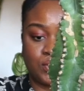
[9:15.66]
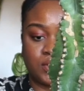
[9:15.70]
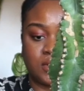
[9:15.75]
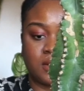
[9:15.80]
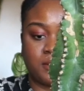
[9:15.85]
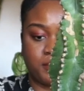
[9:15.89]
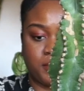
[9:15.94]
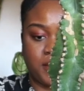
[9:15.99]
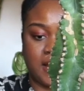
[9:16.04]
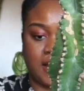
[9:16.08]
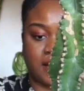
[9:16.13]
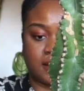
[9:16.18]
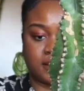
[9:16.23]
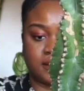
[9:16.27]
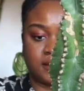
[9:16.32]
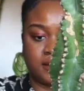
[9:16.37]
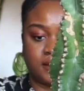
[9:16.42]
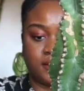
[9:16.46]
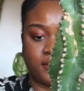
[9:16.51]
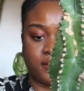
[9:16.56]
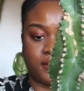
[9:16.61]

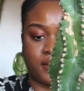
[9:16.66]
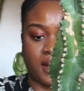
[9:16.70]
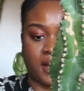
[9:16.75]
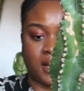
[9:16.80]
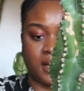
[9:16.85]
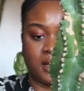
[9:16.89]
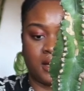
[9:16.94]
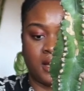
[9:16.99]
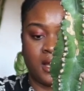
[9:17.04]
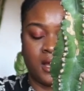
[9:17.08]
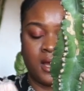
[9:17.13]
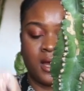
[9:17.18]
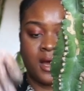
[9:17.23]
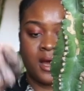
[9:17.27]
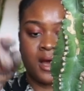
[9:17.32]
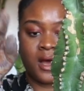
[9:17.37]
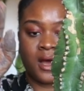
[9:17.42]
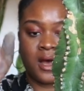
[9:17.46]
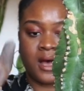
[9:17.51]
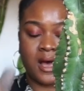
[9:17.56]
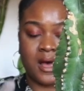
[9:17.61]
compacted, right,
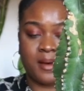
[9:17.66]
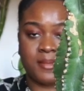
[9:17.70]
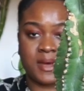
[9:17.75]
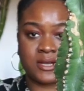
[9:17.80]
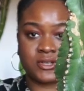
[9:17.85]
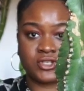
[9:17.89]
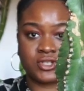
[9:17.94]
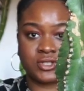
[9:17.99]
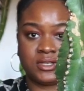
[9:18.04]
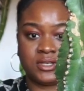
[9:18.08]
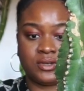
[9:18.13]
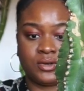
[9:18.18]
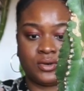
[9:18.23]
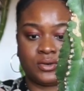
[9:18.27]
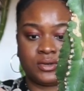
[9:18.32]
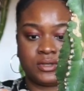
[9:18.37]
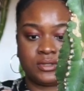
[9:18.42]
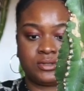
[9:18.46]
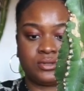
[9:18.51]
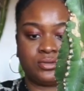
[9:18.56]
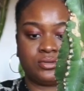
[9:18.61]
I'm actually
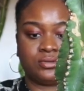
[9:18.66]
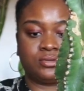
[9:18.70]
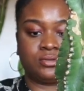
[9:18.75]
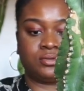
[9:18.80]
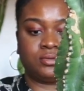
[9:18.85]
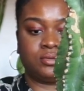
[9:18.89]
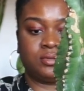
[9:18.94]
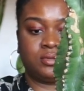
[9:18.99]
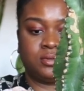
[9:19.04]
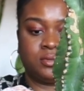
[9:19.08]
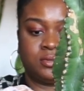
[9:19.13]
going to